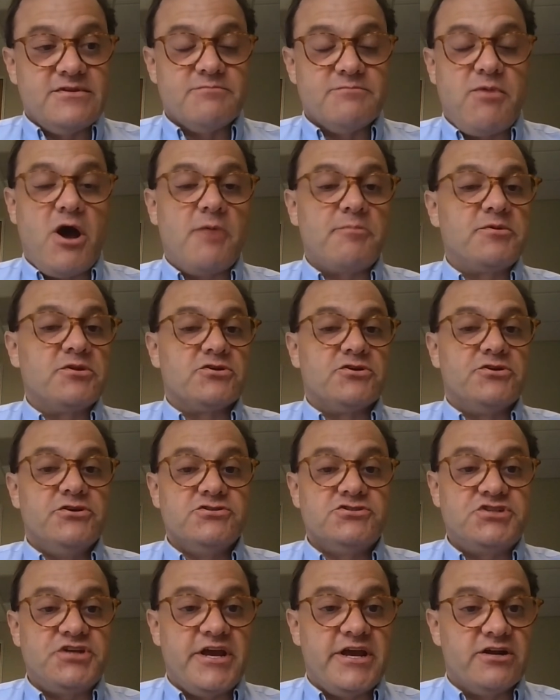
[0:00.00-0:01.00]
the popular
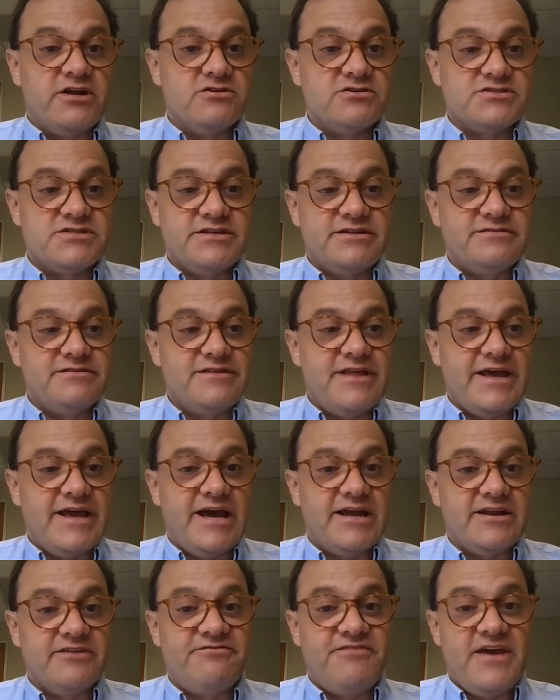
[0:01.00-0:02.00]
news channels, and they
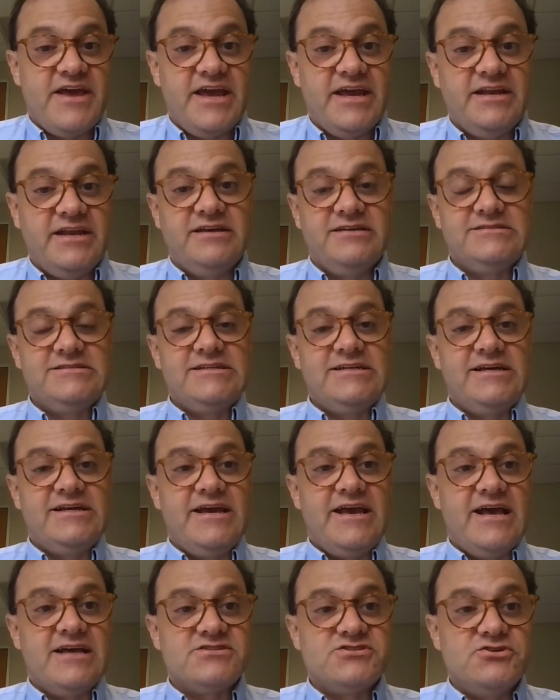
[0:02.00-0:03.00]
kind of fade
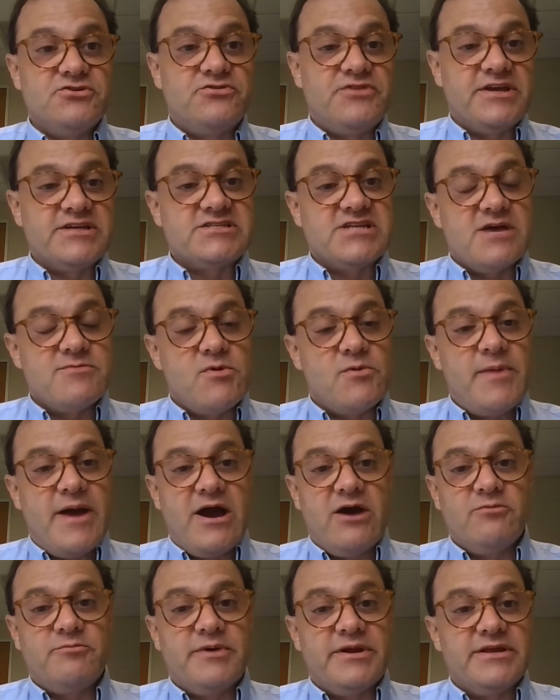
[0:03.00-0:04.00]
as new things come
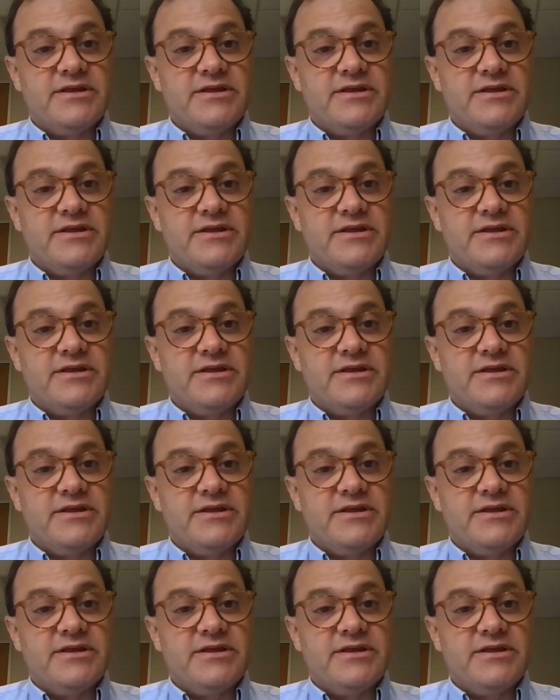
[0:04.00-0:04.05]
about.